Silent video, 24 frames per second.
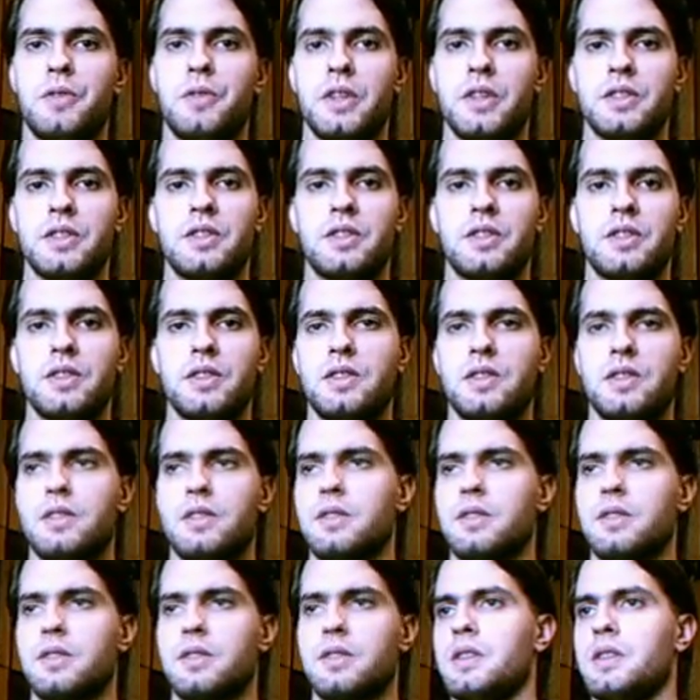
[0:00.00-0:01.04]
differences,
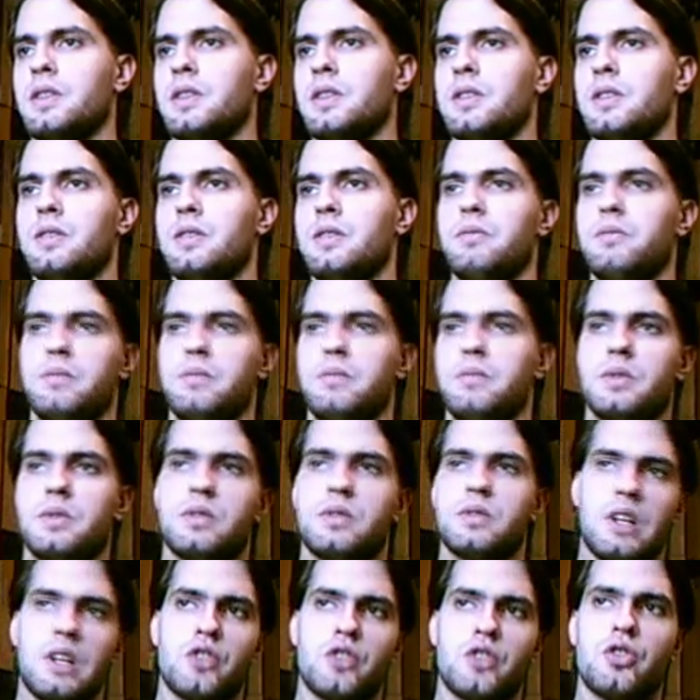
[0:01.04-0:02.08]

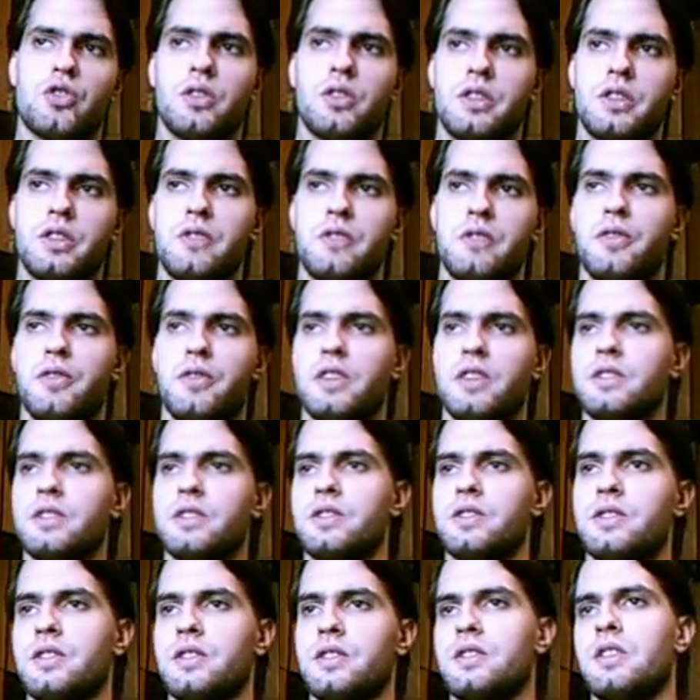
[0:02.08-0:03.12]
cultural
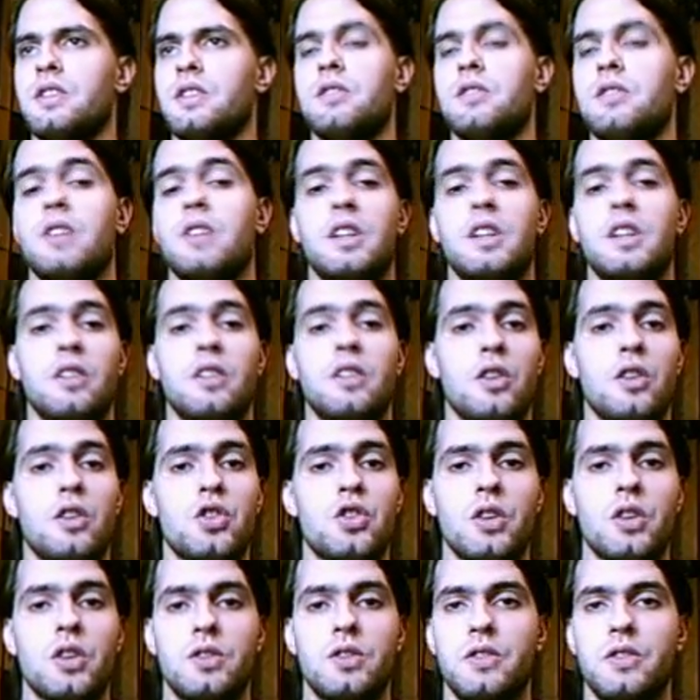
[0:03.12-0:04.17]
differences, even
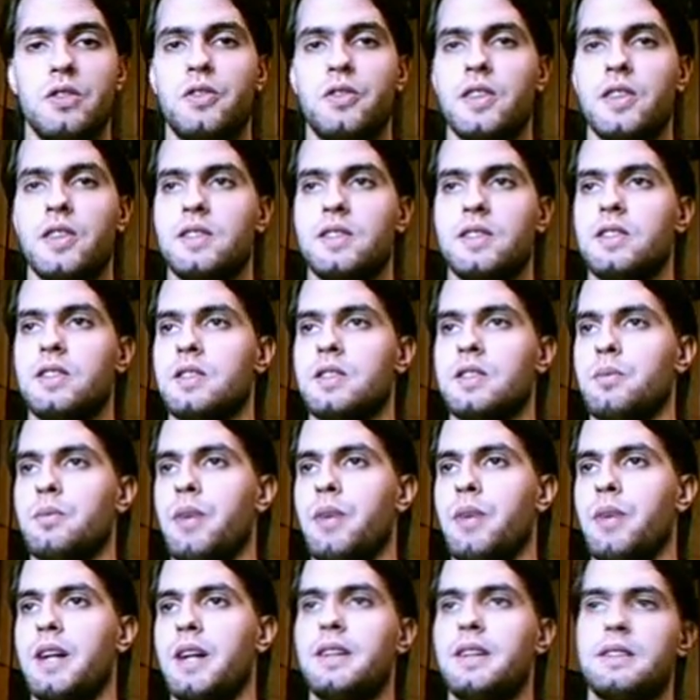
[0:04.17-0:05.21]
ideological differences,
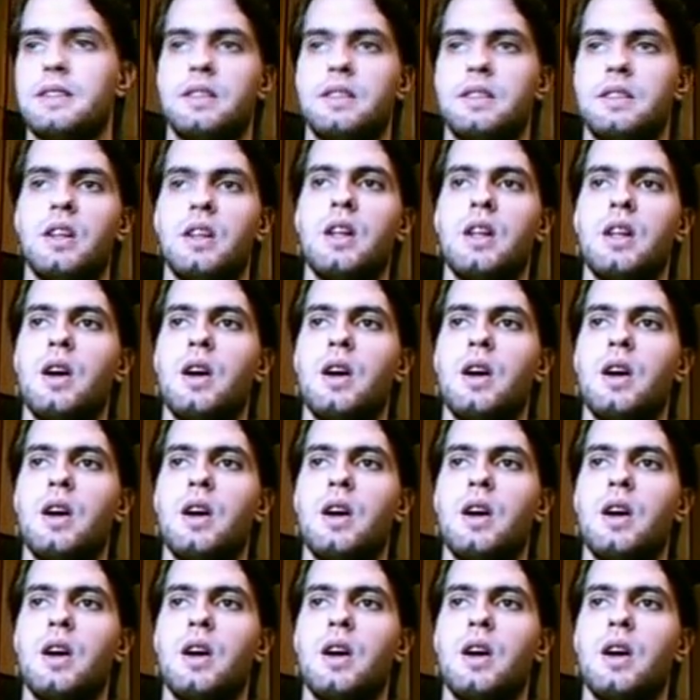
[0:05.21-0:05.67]
but